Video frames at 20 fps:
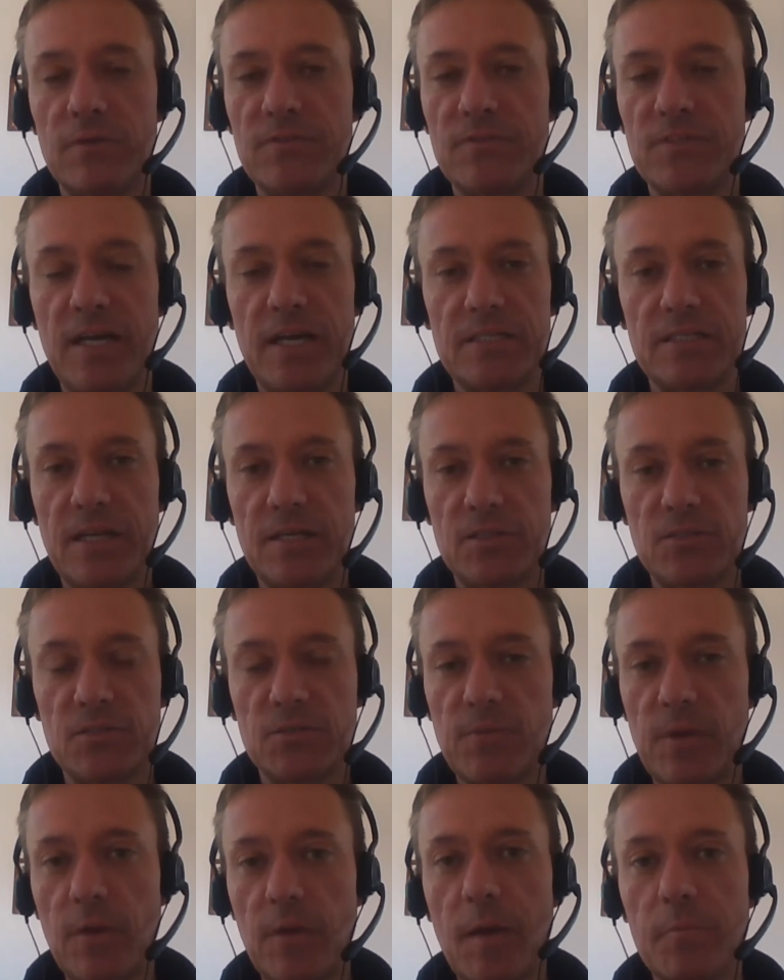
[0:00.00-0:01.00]
starts to
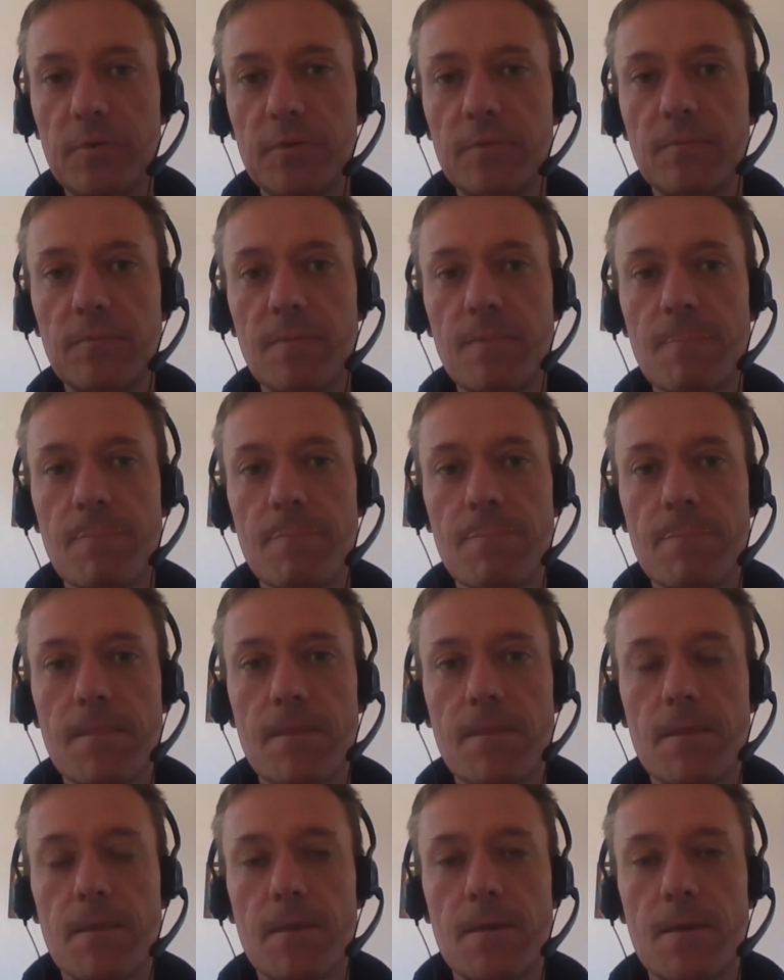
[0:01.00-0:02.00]
swell up,
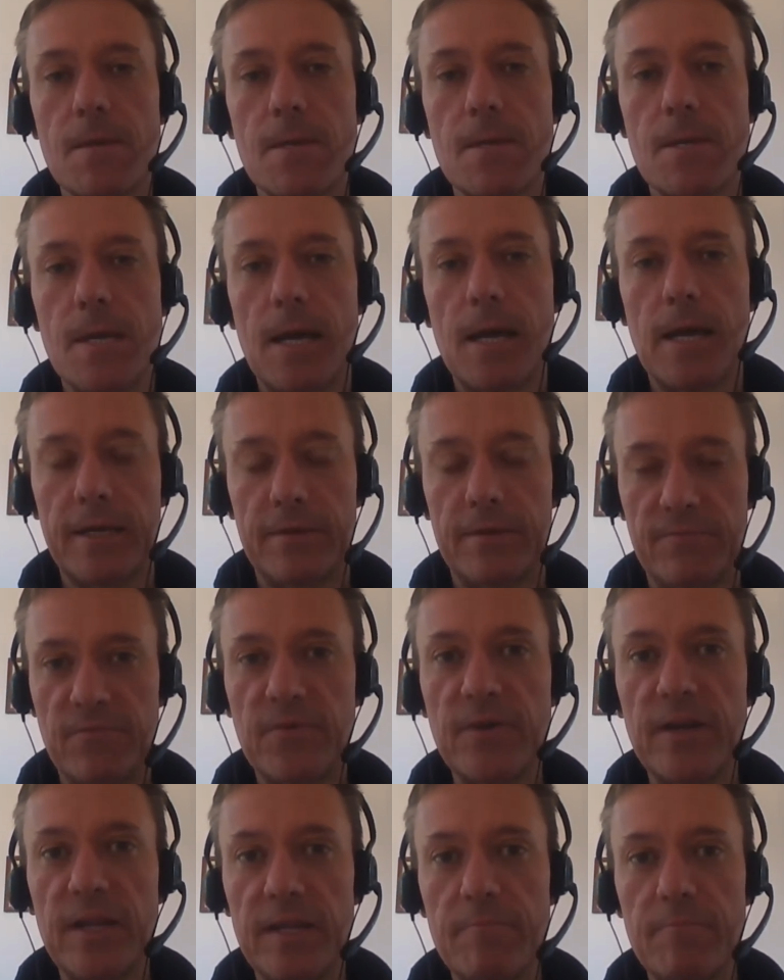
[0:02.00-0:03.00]
like
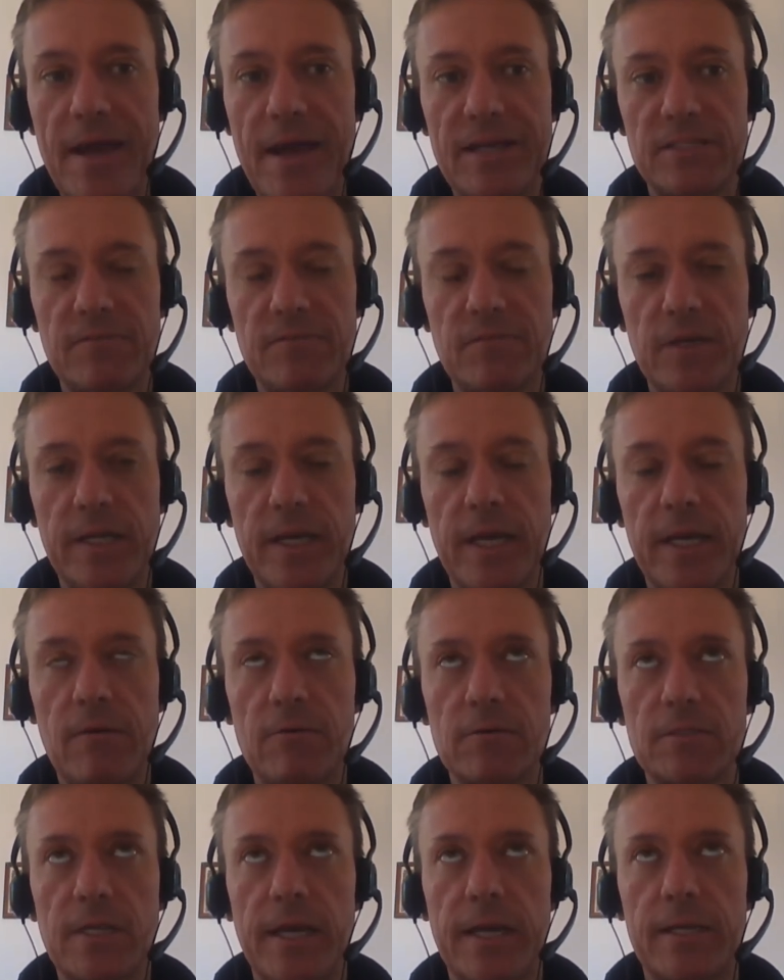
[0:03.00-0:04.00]
really massively. I
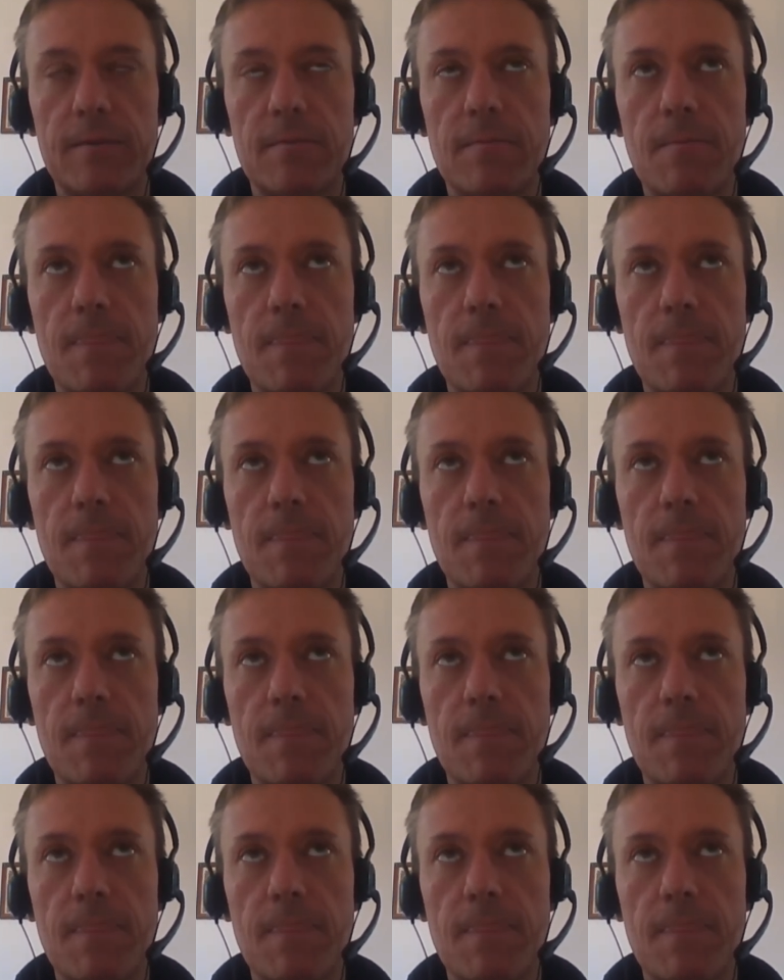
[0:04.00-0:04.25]
was like.